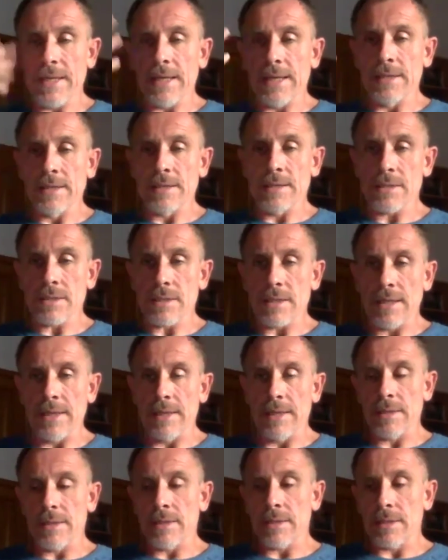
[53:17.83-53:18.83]
and
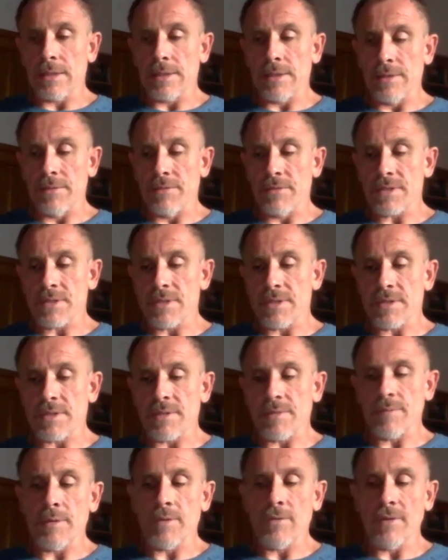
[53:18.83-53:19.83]
nervous
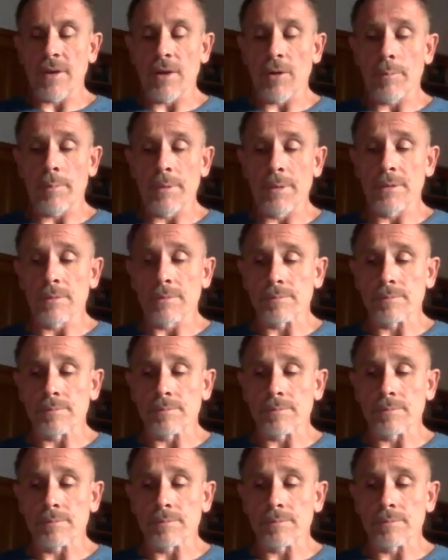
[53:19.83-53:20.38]
system development.